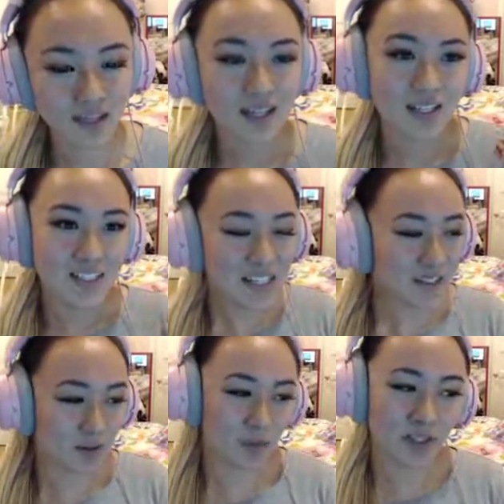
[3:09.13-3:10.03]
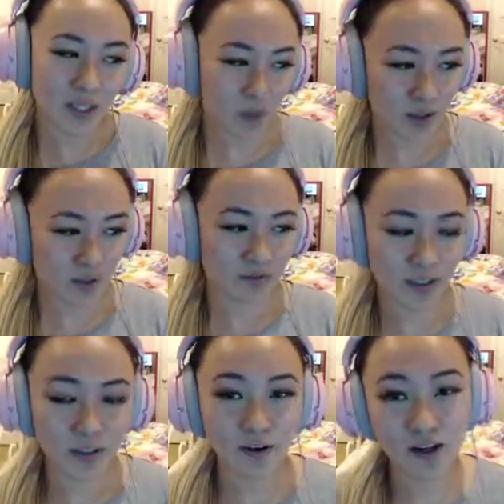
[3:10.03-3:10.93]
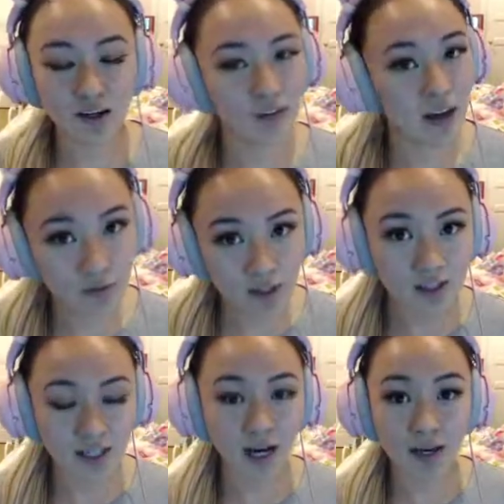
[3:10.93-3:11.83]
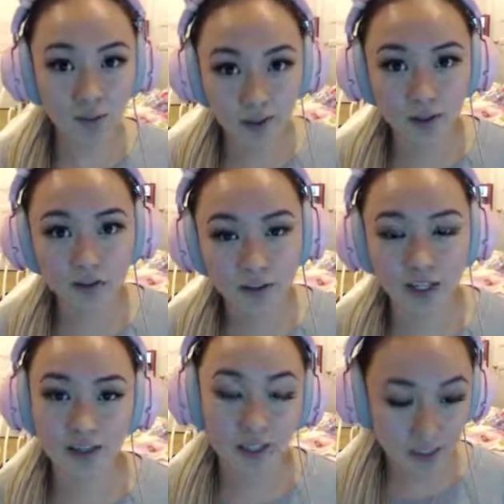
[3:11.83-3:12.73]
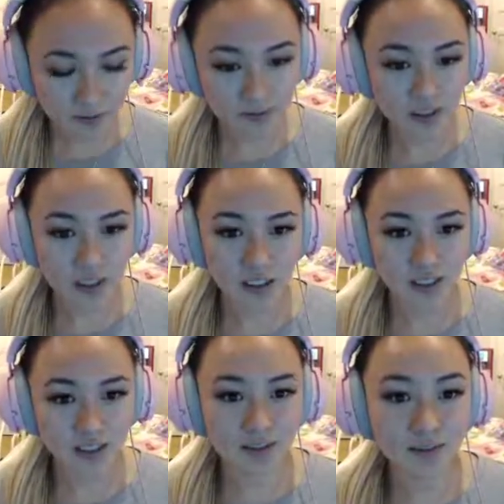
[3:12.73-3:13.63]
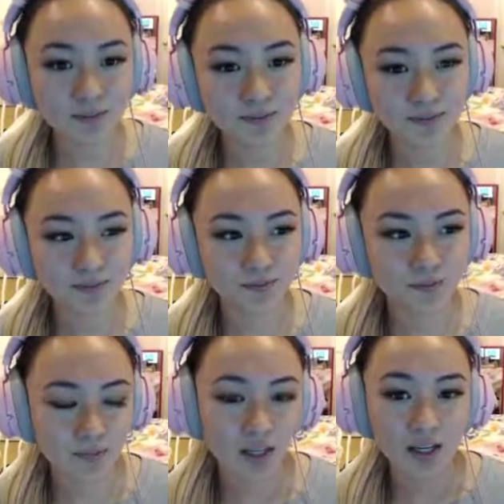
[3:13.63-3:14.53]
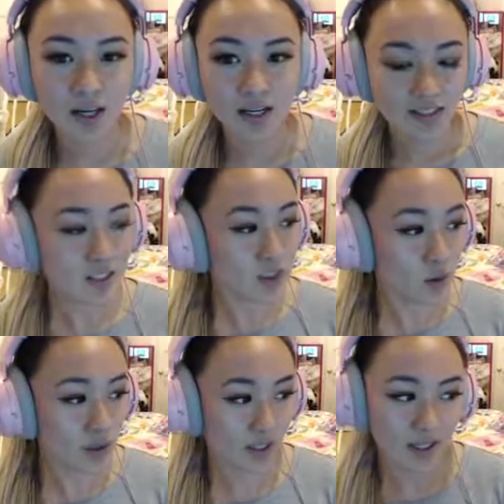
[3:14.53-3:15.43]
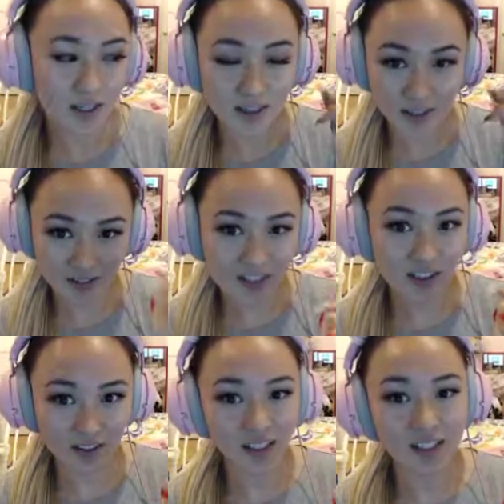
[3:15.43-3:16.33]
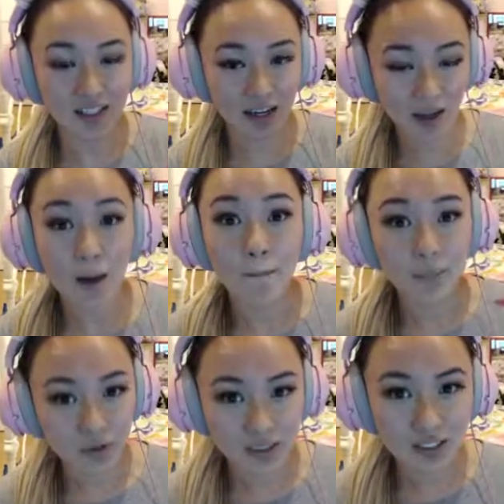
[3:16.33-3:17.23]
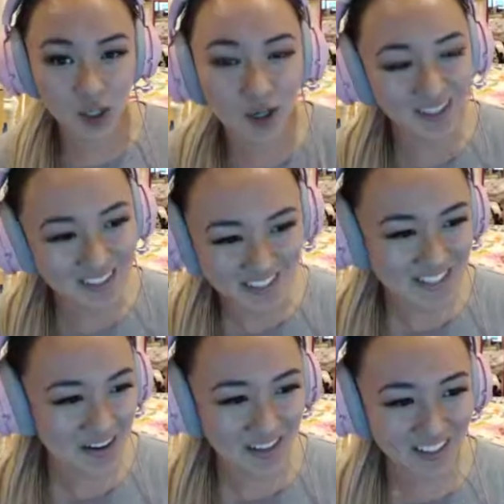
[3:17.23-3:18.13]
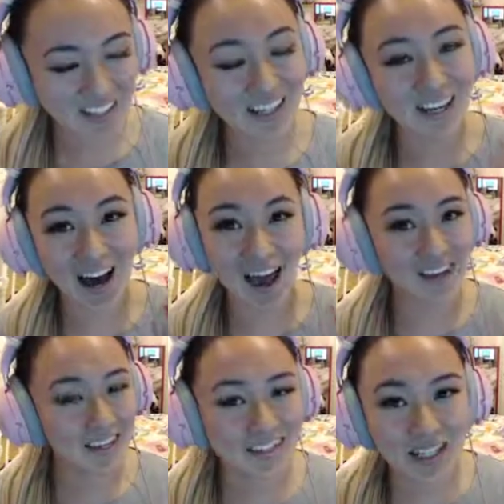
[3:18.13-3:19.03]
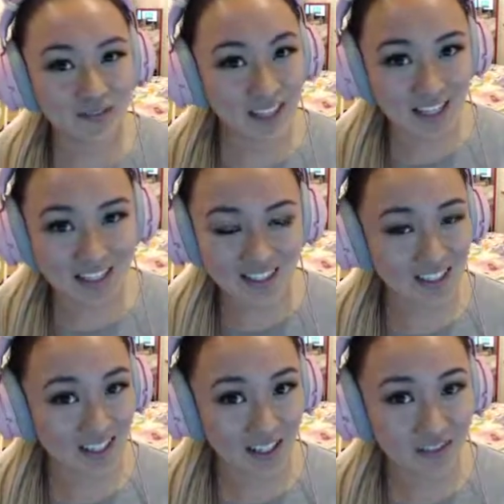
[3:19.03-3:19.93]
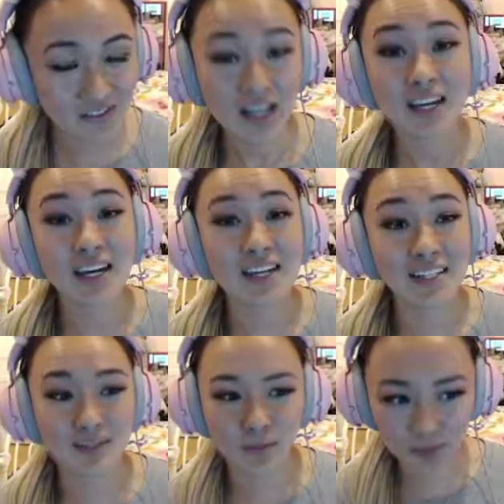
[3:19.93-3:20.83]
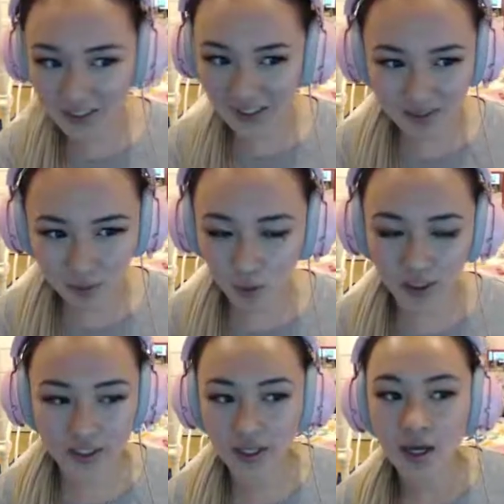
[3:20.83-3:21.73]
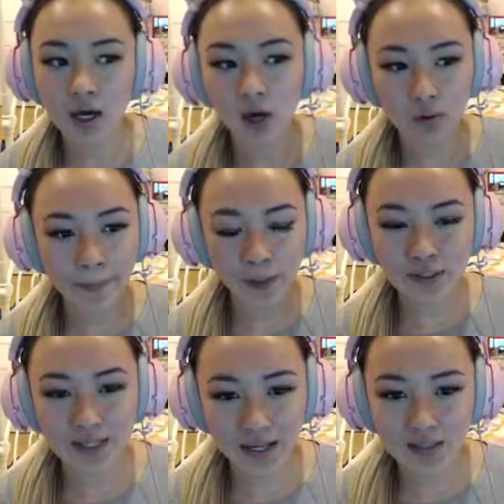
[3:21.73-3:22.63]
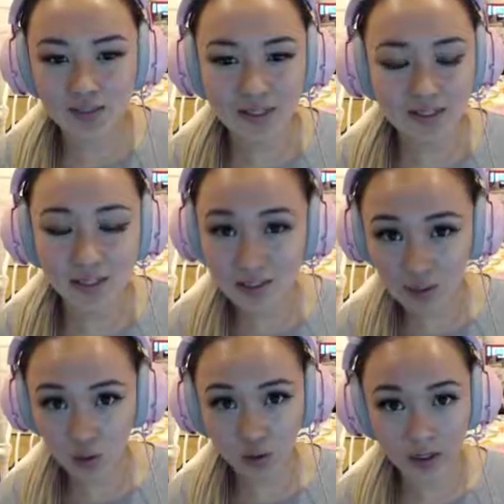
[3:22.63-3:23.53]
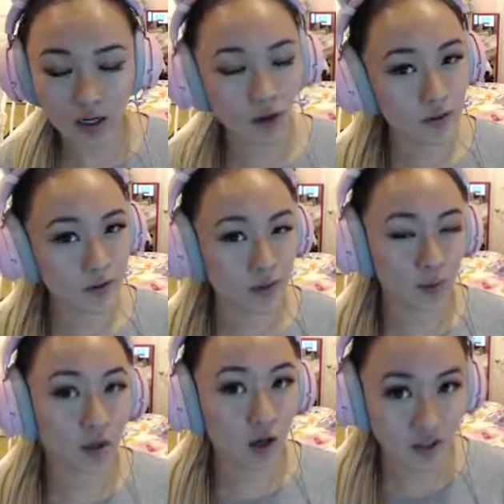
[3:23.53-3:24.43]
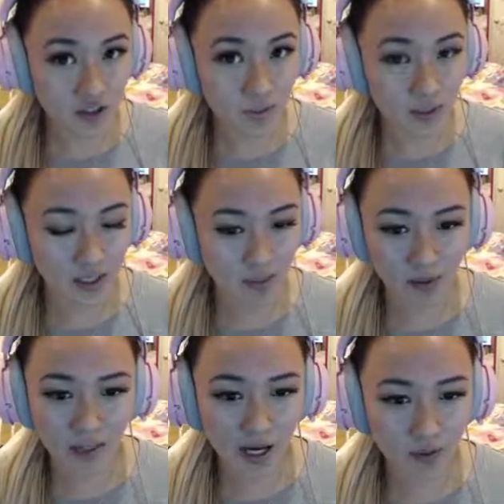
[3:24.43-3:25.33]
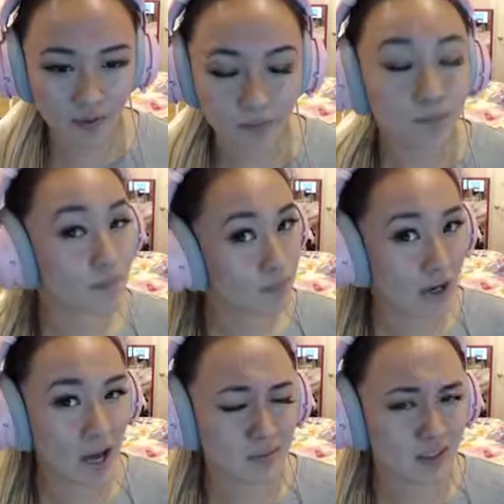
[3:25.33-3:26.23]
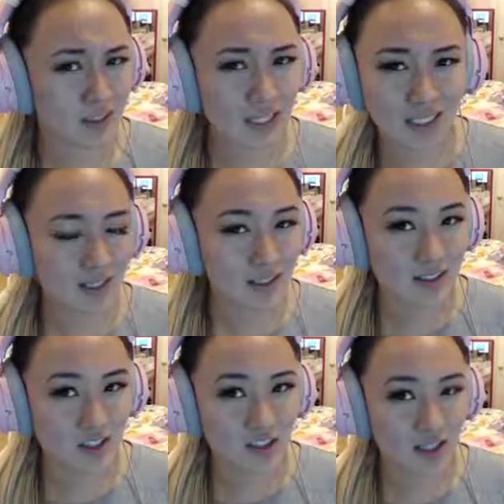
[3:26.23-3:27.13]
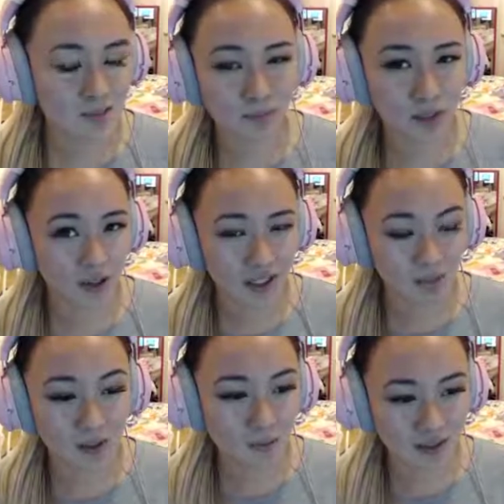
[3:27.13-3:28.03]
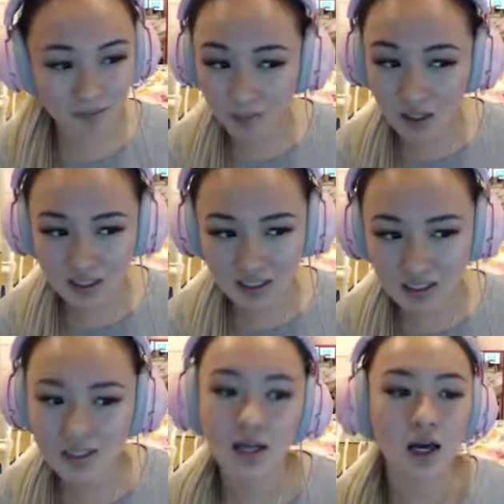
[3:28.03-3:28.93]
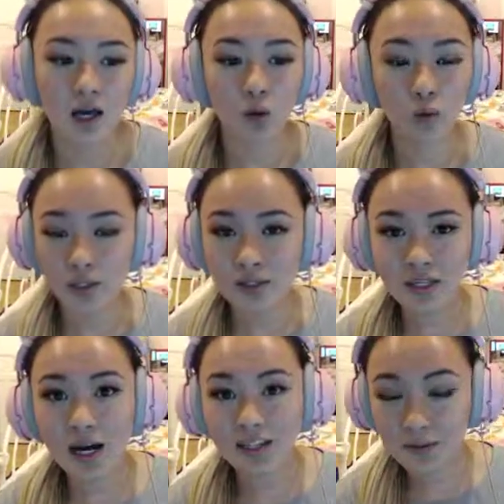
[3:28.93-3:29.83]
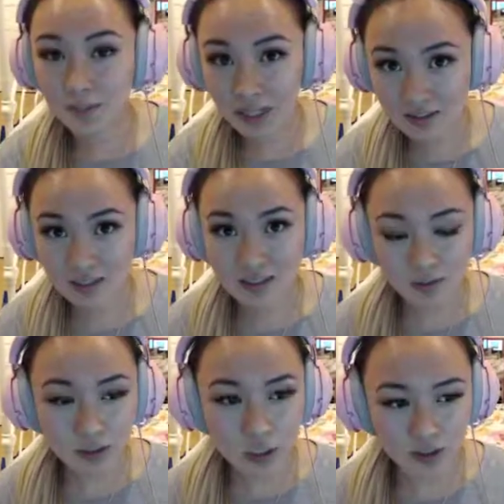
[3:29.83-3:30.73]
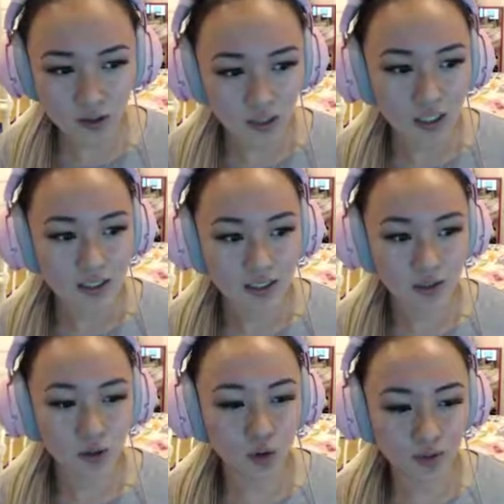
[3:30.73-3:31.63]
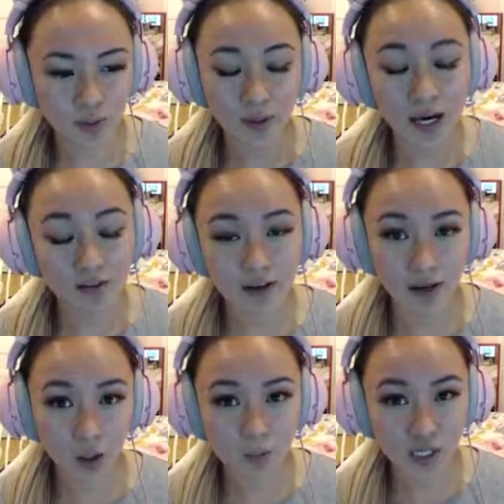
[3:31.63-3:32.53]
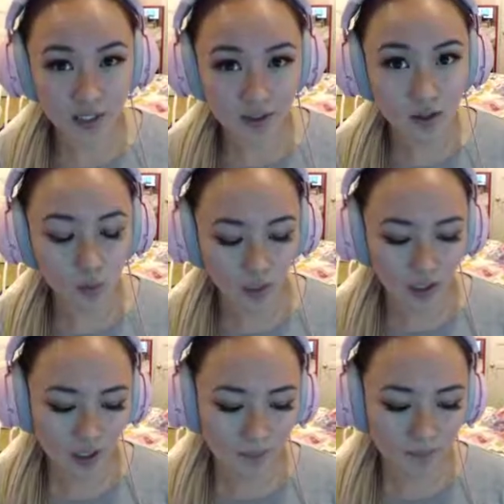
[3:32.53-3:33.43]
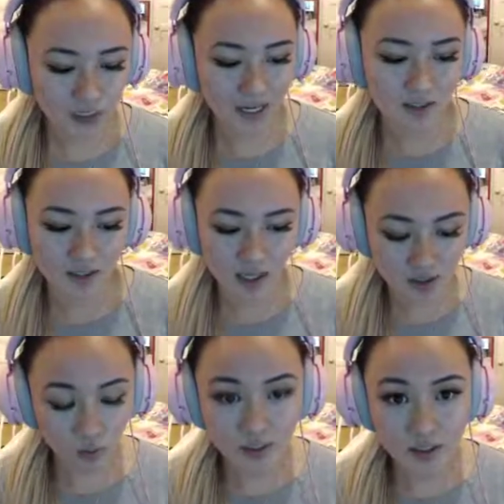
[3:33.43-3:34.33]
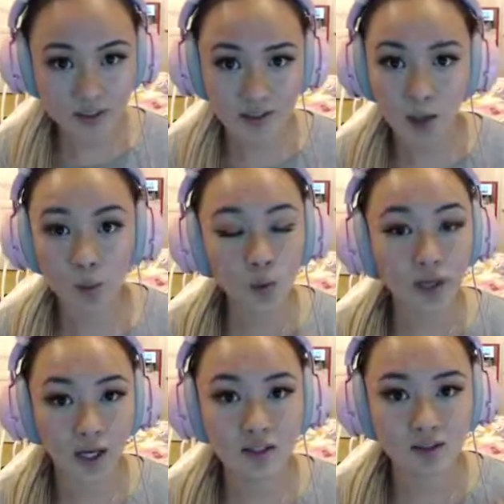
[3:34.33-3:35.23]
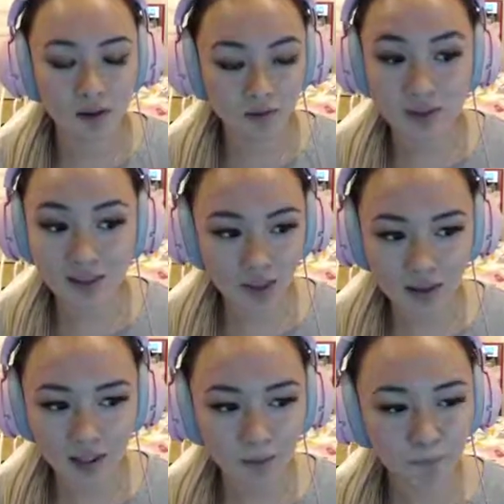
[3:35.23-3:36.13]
So, really quick review of everything I went over in the info session. Discord, there is the link again. Please join the Discord. I can't emphasize this enough. It's really important. We post announcements in Discord, although they will also be emailed out. But I mean, it tends to just get buried in people's inboxes. We use it as a Piazza substitute, so that we have a help channel where you guys can ask questions and we will answer everything in there.